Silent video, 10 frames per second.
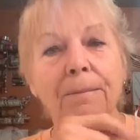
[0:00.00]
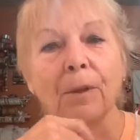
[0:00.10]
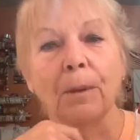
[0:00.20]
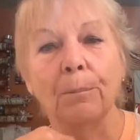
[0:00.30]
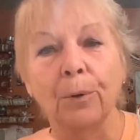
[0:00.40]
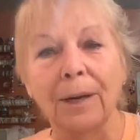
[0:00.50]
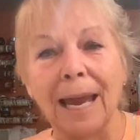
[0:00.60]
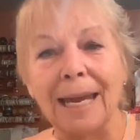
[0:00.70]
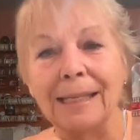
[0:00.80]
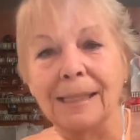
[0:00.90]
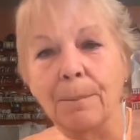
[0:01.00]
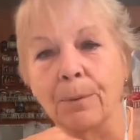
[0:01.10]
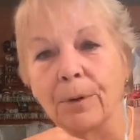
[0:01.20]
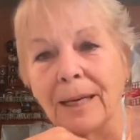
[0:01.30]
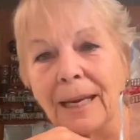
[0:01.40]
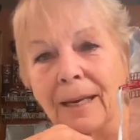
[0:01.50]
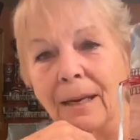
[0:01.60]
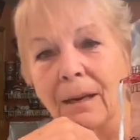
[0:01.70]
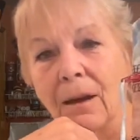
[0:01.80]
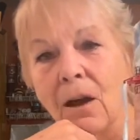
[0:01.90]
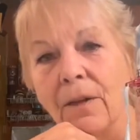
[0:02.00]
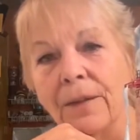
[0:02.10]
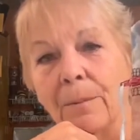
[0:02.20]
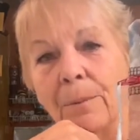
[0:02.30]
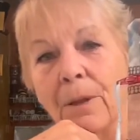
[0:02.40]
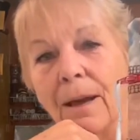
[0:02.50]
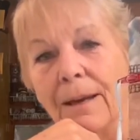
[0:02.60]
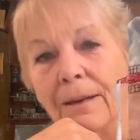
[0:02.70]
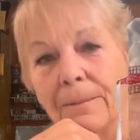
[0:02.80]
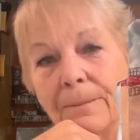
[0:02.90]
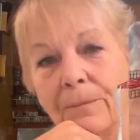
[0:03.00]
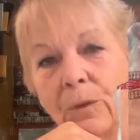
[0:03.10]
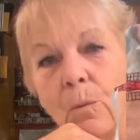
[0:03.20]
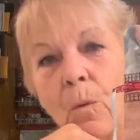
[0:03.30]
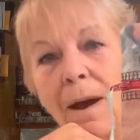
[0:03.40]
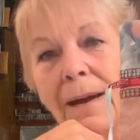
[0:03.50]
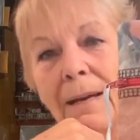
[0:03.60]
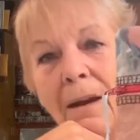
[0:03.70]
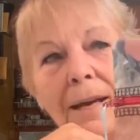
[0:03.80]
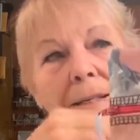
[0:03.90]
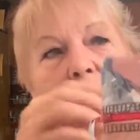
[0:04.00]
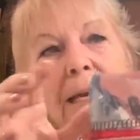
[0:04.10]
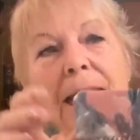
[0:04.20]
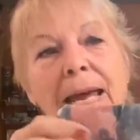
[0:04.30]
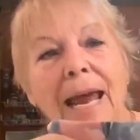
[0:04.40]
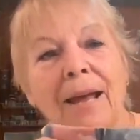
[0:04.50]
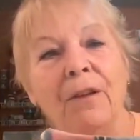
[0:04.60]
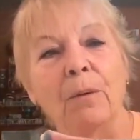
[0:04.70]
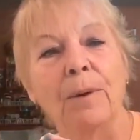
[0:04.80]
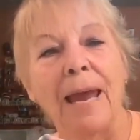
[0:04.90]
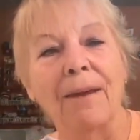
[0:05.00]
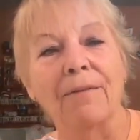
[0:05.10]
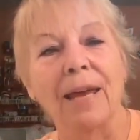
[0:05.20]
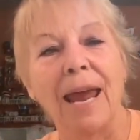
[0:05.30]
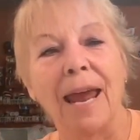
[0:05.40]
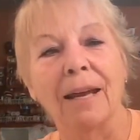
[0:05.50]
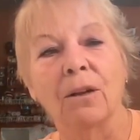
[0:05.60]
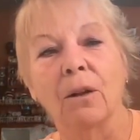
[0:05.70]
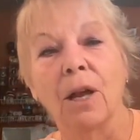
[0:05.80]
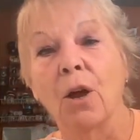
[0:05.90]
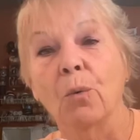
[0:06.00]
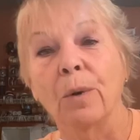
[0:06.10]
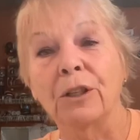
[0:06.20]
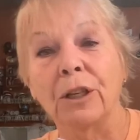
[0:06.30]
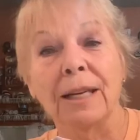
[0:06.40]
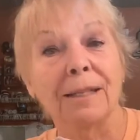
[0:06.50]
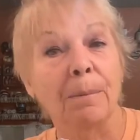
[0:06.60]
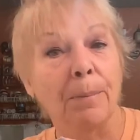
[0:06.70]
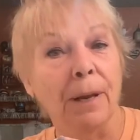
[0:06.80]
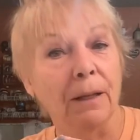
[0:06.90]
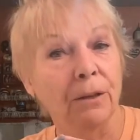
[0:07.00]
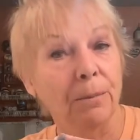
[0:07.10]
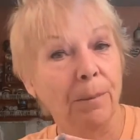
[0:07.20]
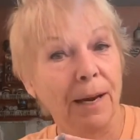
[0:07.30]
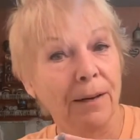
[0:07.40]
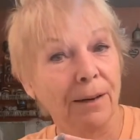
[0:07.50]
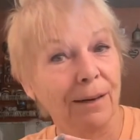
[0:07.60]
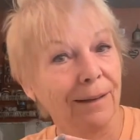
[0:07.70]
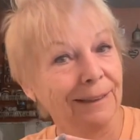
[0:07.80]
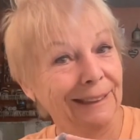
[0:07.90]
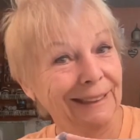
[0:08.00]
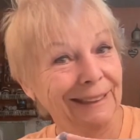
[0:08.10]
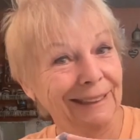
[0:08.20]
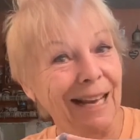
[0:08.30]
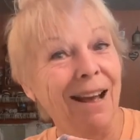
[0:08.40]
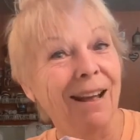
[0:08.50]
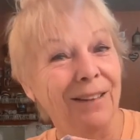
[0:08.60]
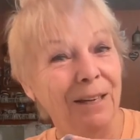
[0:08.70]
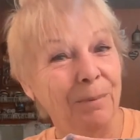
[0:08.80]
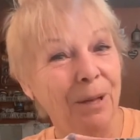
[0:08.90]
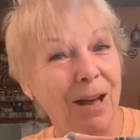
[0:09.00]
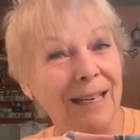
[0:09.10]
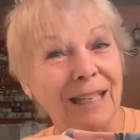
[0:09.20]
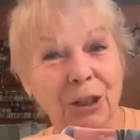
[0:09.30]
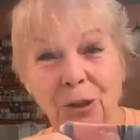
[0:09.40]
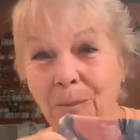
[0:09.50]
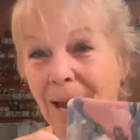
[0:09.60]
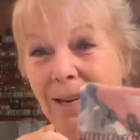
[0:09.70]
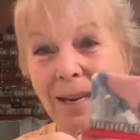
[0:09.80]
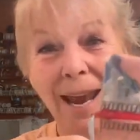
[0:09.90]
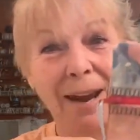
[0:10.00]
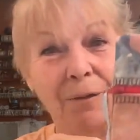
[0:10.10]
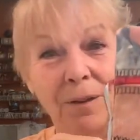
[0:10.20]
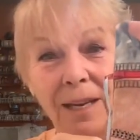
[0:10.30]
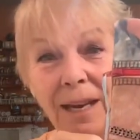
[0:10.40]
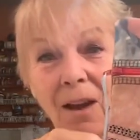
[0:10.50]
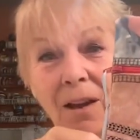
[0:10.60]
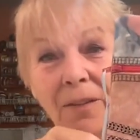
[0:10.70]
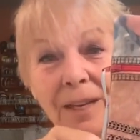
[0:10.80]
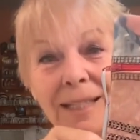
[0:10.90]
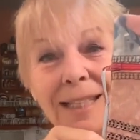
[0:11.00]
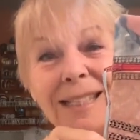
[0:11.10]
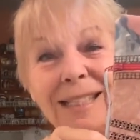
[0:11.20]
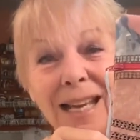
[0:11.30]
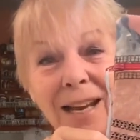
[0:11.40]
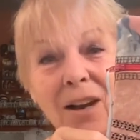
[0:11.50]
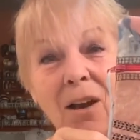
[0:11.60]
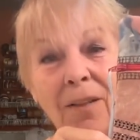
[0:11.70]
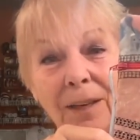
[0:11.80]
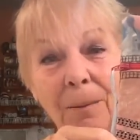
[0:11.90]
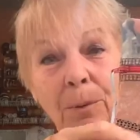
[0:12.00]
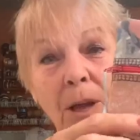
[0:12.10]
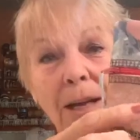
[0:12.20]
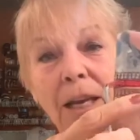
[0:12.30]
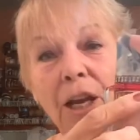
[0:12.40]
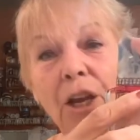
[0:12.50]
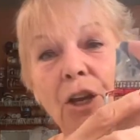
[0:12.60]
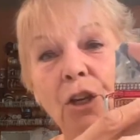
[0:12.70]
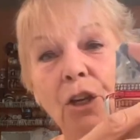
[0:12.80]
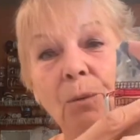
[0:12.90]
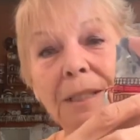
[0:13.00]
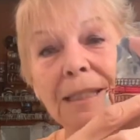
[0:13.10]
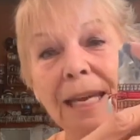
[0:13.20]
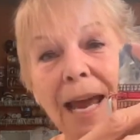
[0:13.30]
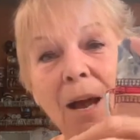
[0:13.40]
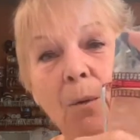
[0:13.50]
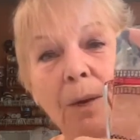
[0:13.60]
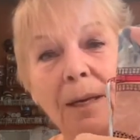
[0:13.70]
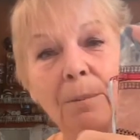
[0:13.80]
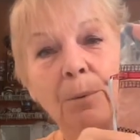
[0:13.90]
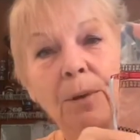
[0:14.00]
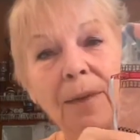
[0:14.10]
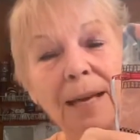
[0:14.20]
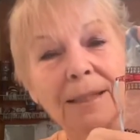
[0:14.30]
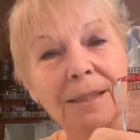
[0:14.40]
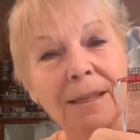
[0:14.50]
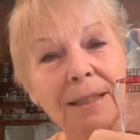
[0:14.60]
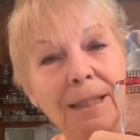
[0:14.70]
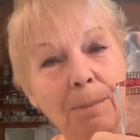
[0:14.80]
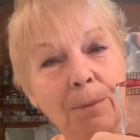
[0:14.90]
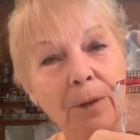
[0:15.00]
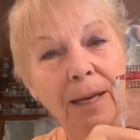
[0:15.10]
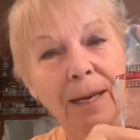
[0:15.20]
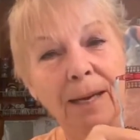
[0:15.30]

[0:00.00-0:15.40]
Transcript: put a zipper in on the Applaud. Why not? And then we have the handle, which is a belt loop binder on the Applaud. You bet. Everything on this is done on the Applaud. You will see how we can put that zipper in,